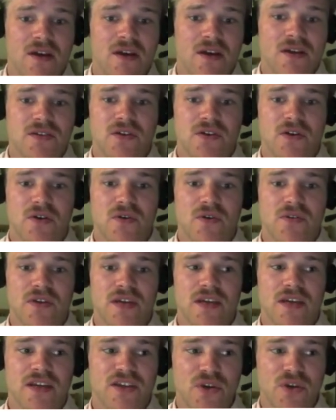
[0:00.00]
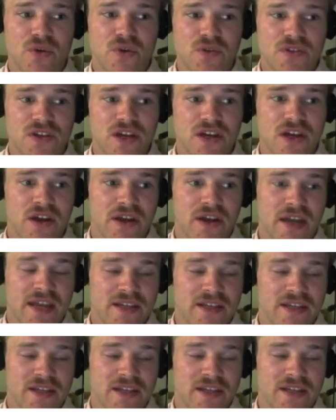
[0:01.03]
So the user
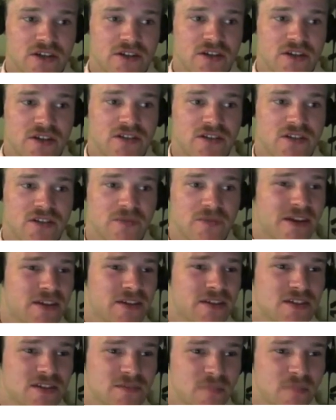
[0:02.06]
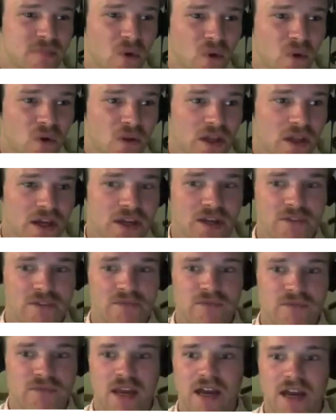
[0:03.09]
interaction, and something as small
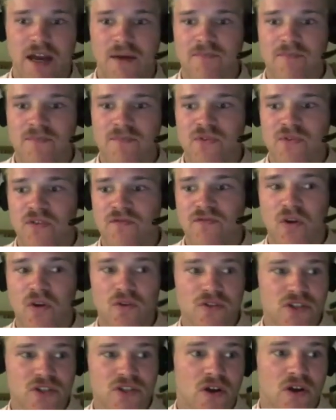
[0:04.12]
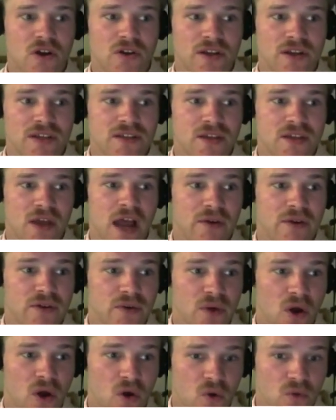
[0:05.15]
and sort of nonchalant as how you
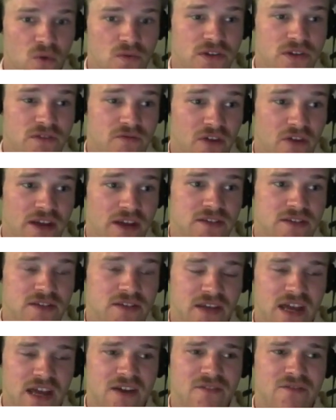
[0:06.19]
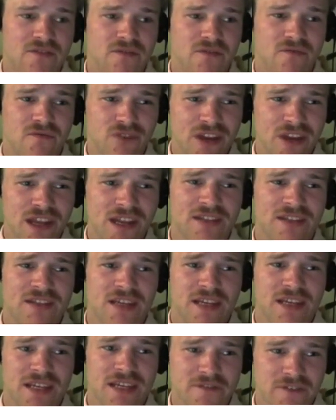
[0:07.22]
hold the device can have really
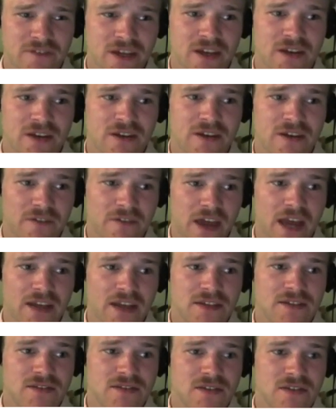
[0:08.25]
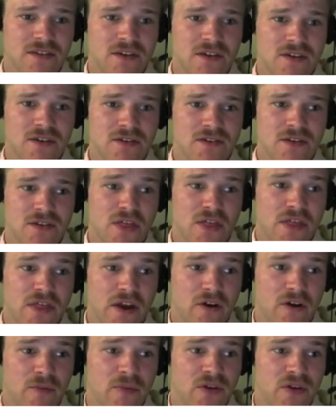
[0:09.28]
significant effects to the
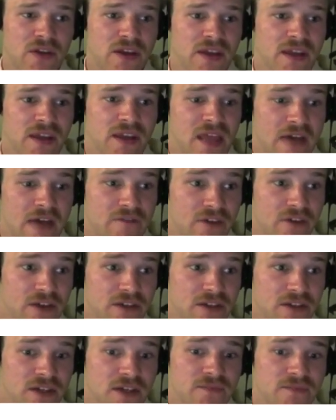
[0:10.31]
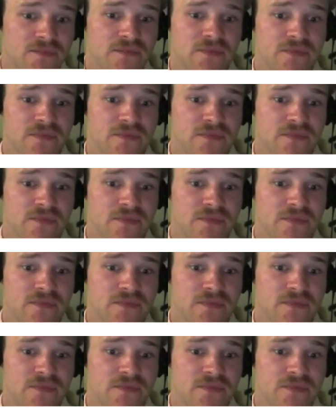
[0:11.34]
therapeutic efficacy.